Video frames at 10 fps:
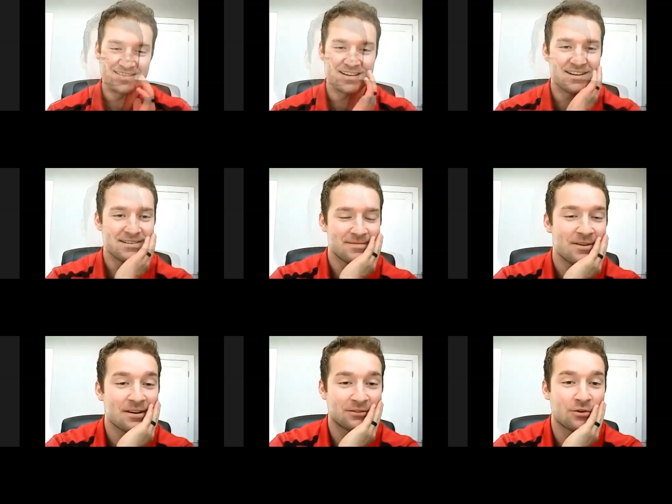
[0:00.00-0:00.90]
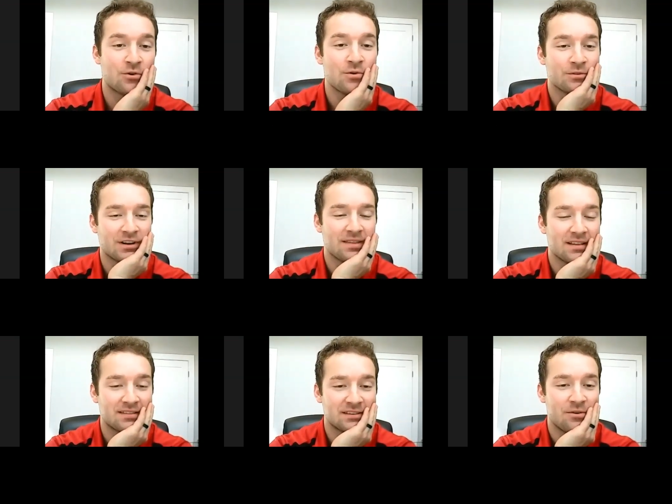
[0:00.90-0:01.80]
All right, so cool, John.
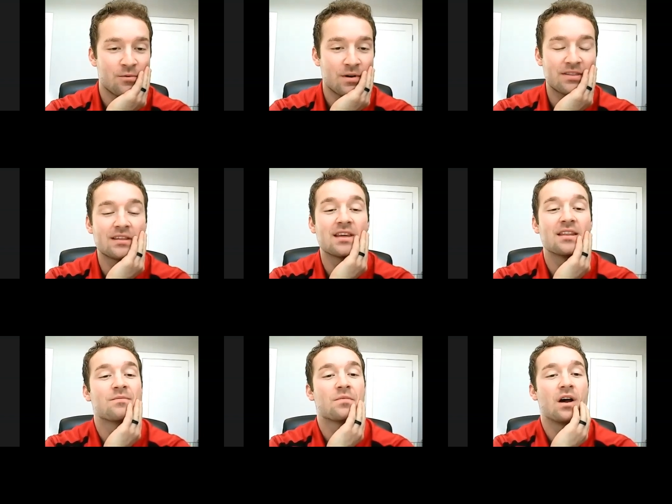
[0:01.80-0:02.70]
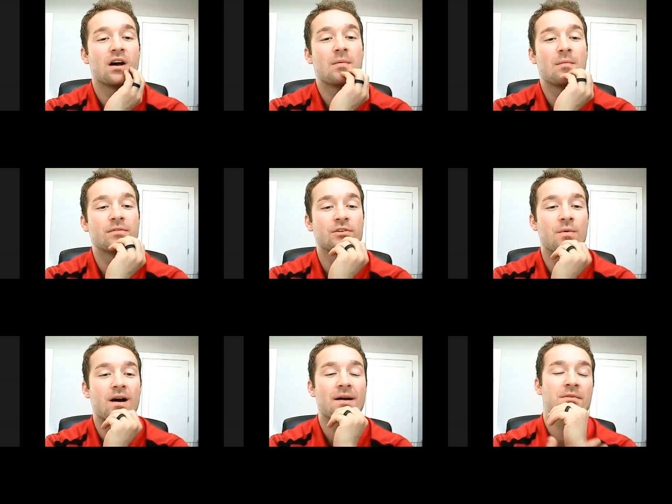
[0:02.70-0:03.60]
That's so one thing then.
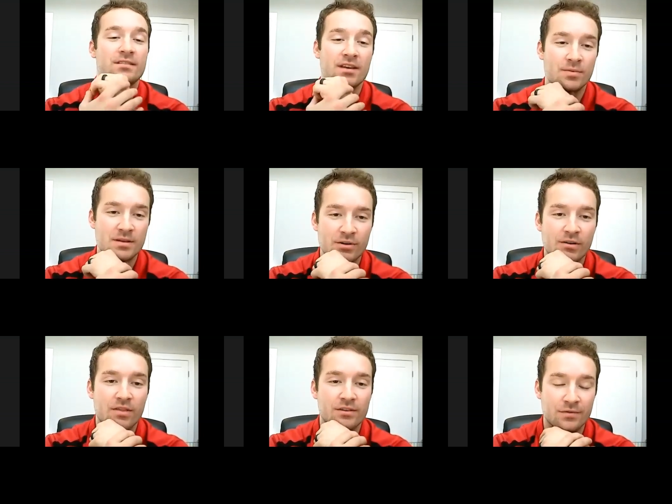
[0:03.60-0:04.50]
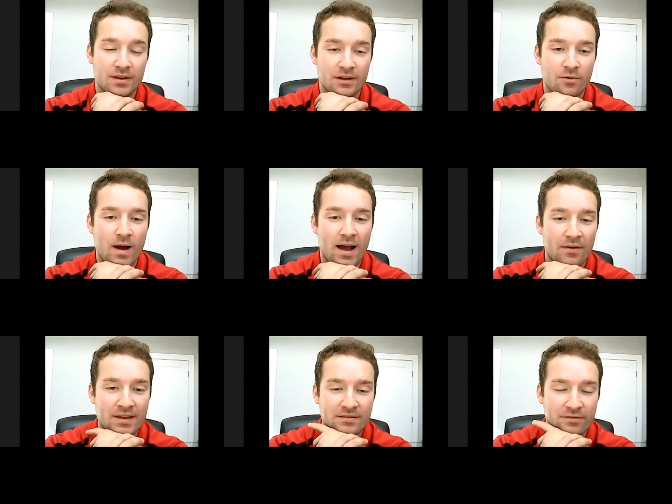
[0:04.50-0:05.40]
So I'm going to tell people on this video how
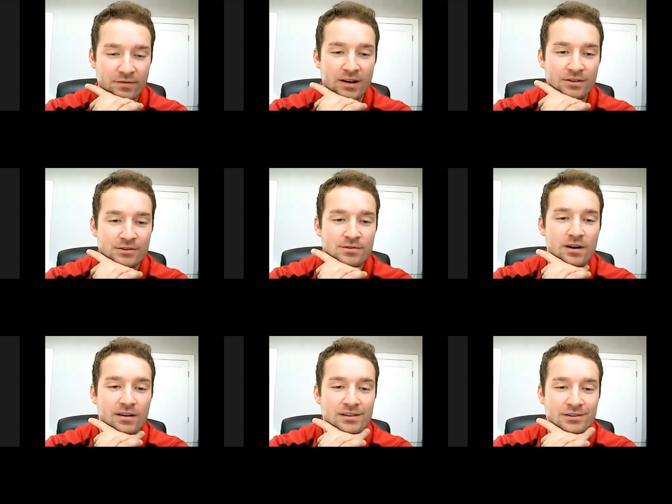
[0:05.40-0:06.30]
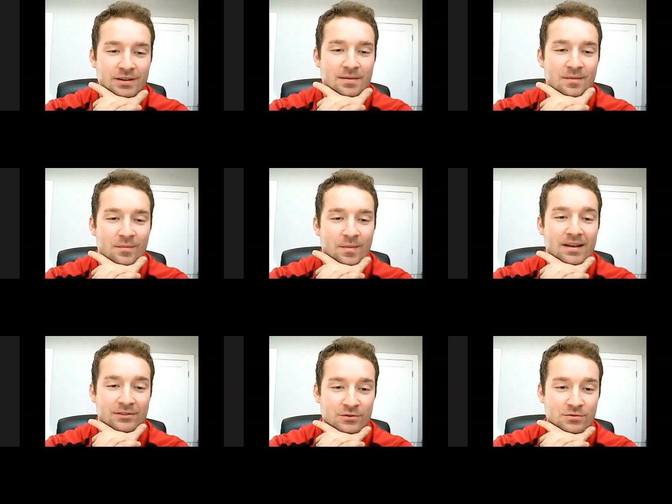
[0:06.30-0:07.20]
they can follow you on Instagram, and
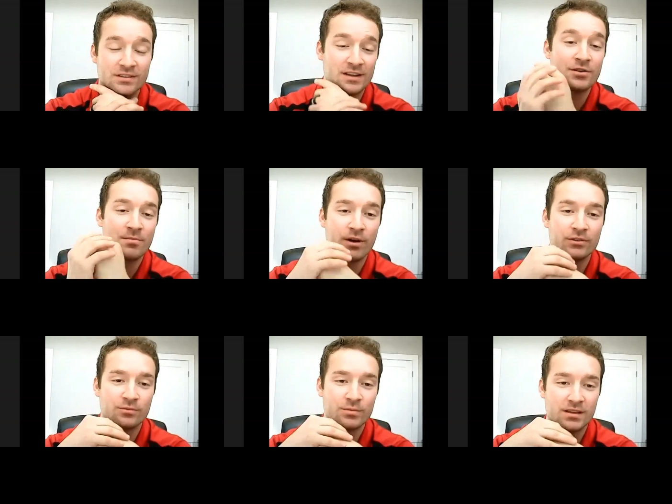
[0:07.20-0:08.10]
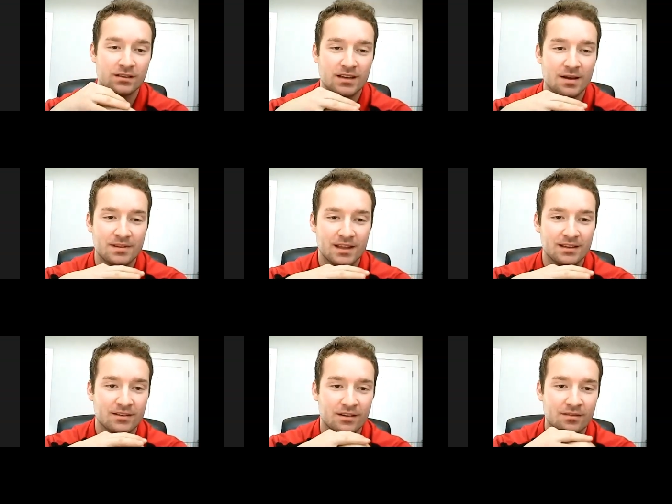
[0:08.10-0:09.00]
because I know you post weekly
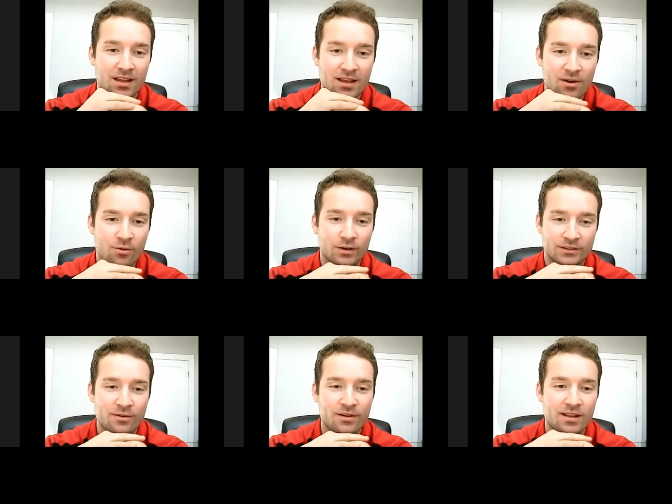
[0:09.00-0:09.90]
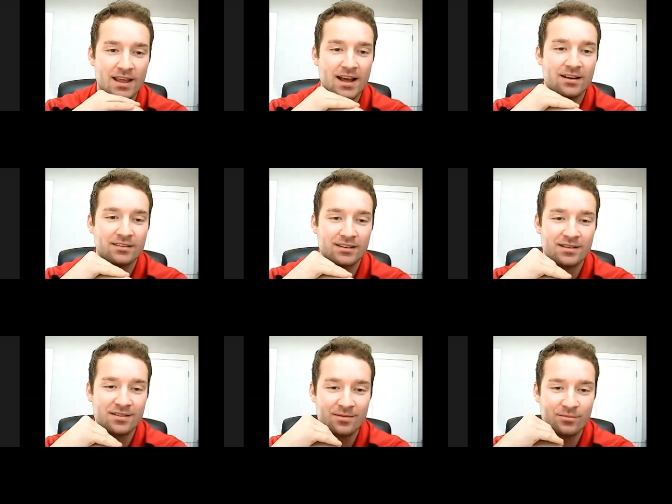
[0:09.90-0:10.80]
updates on what's going on in the house, and
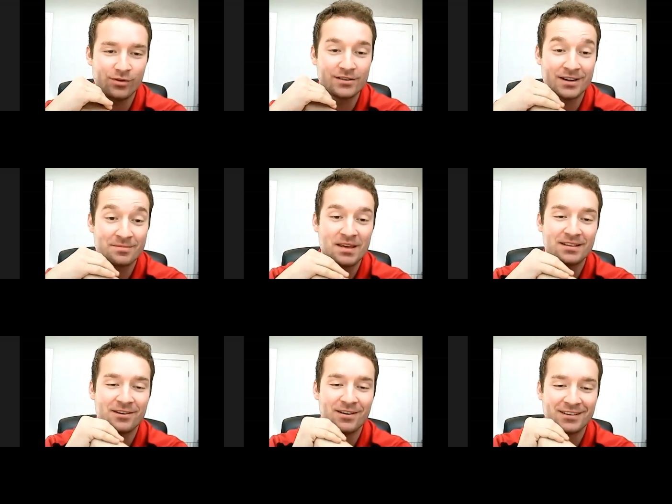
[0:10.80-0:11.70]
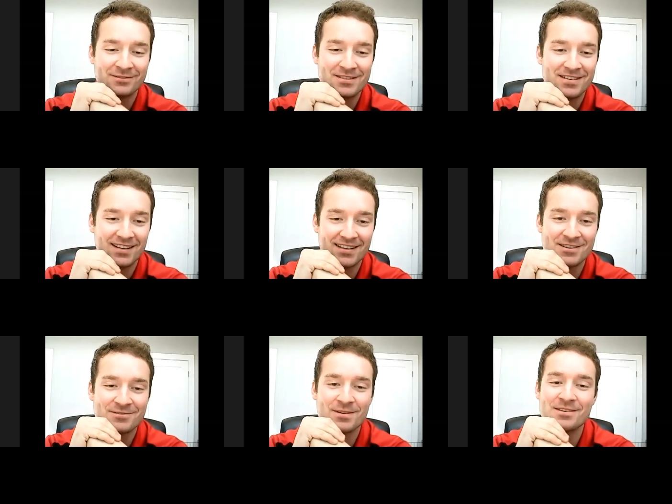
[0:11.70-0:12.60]
Project Big Dog is what
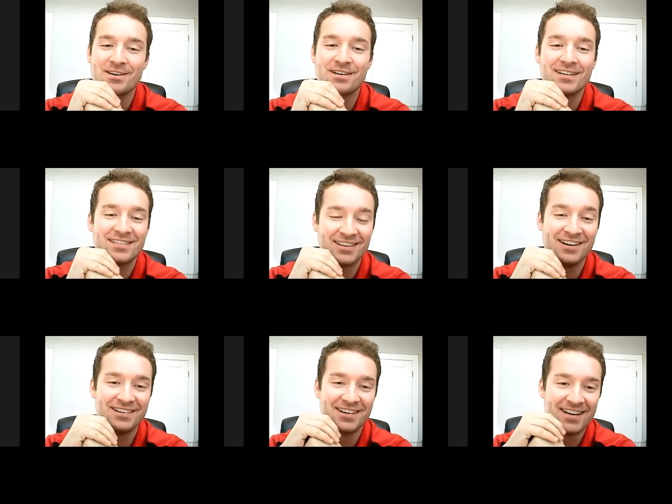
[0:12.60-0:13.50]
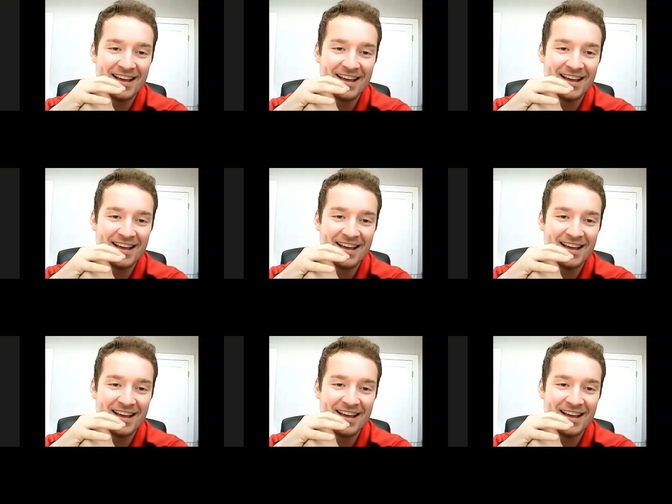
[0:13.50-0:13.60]
you call it. So